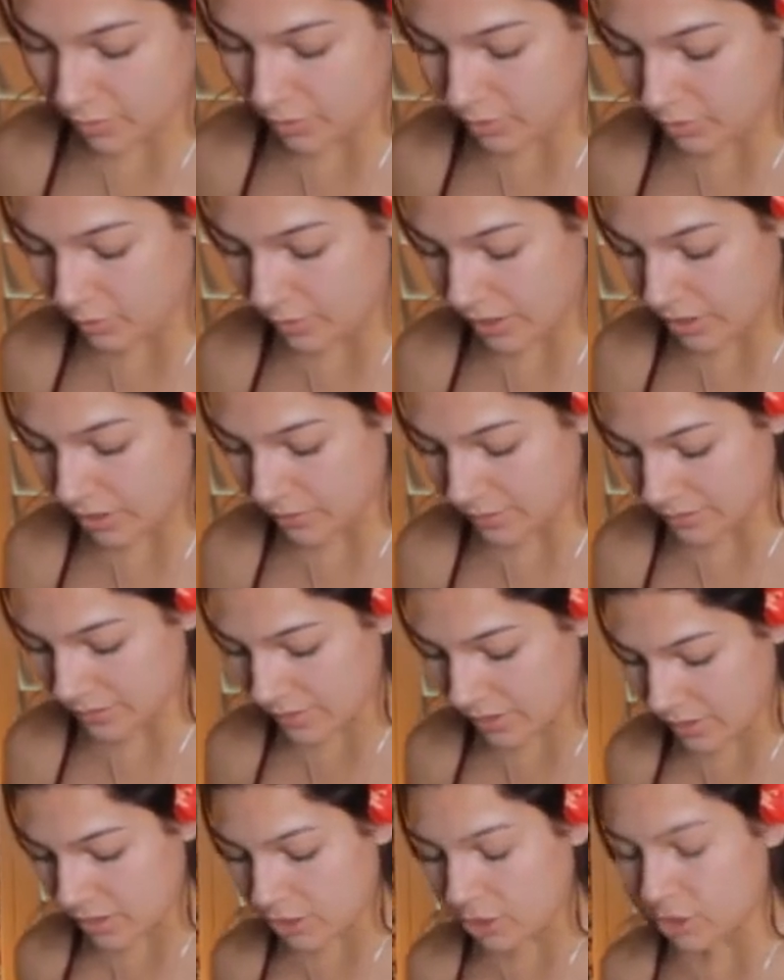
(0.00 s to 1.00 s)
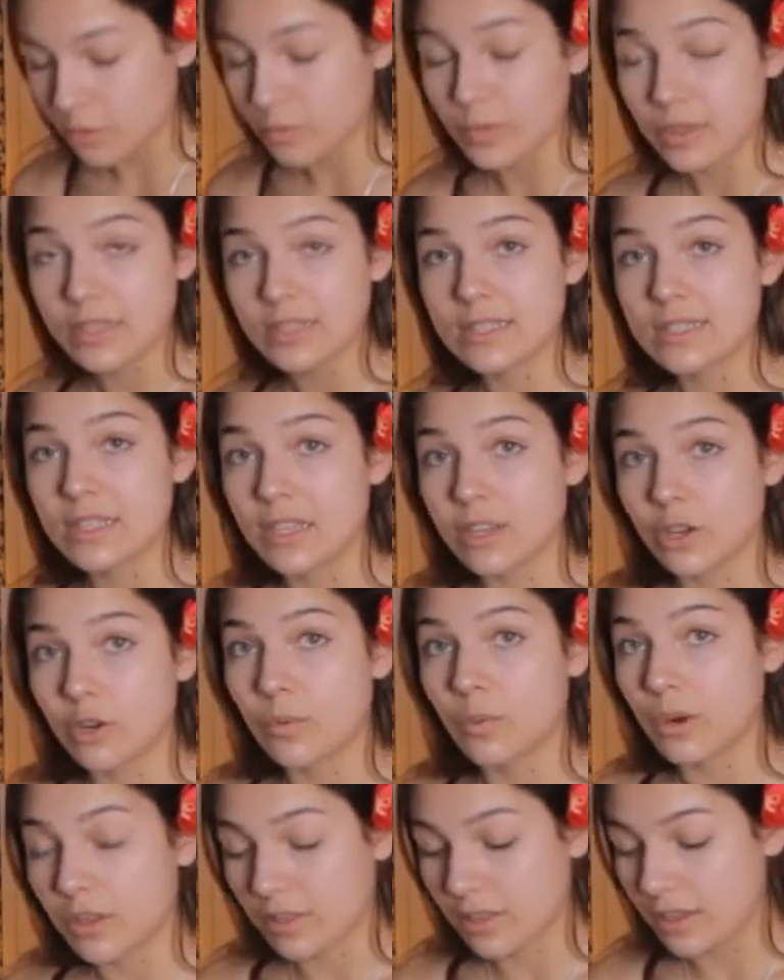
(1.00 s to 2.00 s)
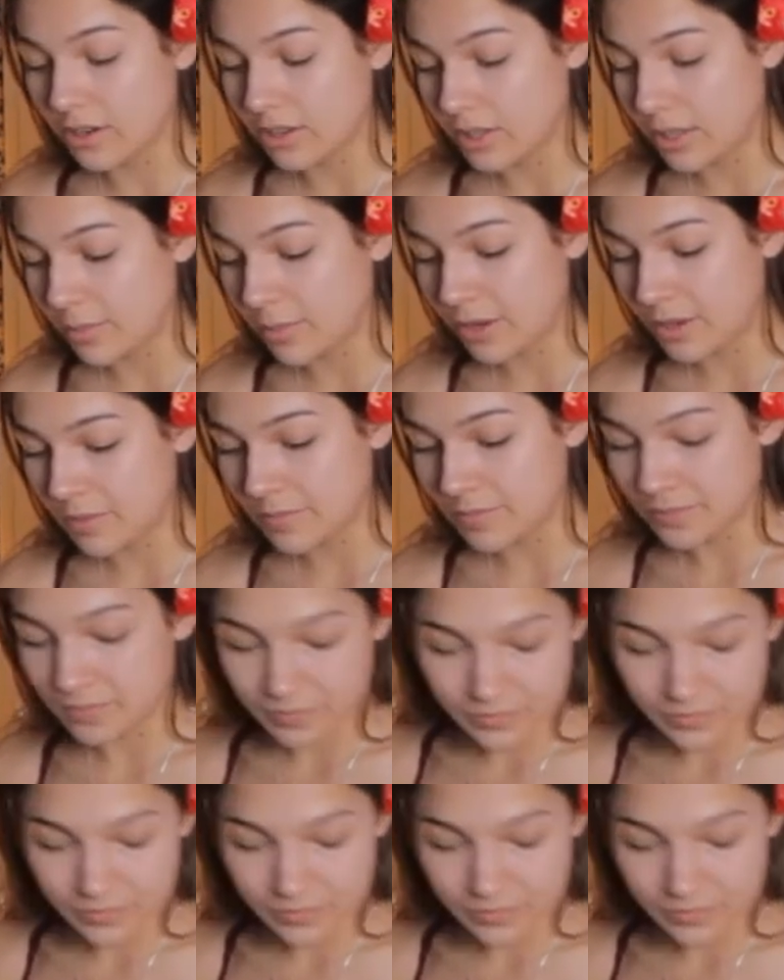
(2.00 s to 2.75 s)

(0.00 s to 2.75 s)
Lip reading: oh wow, you're really seeing your worth here, Libra.